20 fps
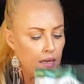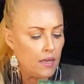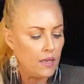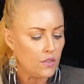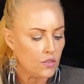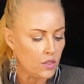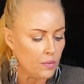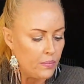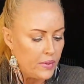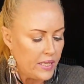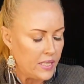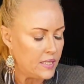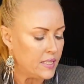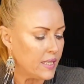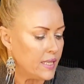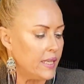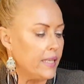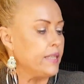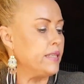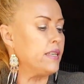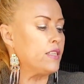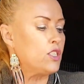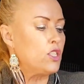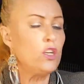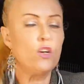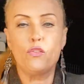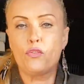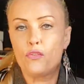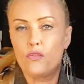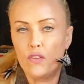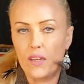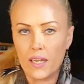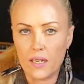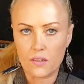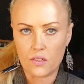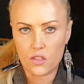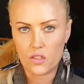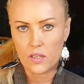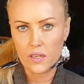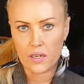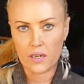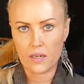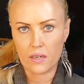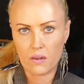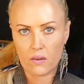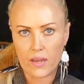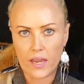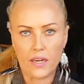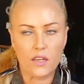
So basically there's no fillers here, okay?